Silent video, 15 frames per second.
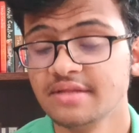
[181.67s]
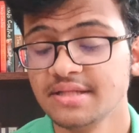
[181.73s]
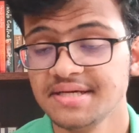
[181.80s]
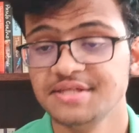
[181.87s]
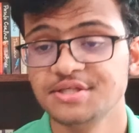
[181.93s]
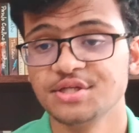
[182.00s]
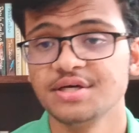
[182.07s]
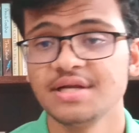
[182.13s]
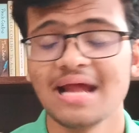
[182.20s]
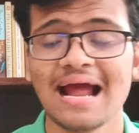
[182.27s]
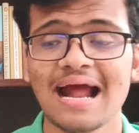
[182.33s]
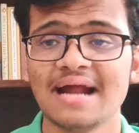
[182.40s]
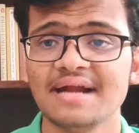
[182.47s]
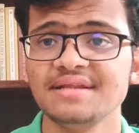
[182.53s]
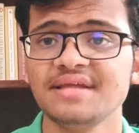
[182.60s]
with each other,
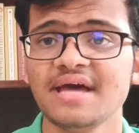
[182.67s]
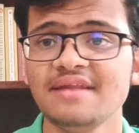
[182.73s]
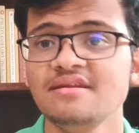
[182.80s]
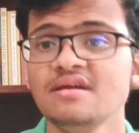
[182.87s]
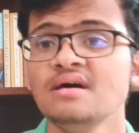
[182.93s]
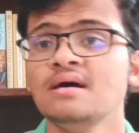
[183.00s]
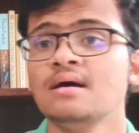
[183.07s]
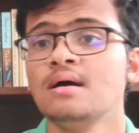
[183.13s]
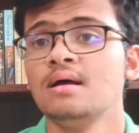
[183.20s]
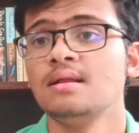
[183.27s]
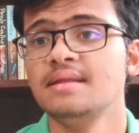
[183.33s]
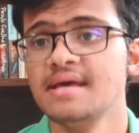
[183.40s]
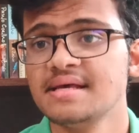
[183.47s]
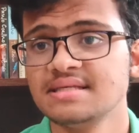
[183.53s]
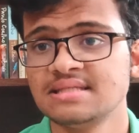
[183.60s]
and then
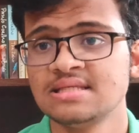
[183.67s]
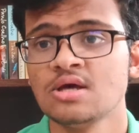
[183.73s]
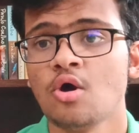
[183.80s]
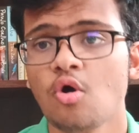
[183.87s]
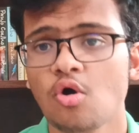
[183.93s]
there's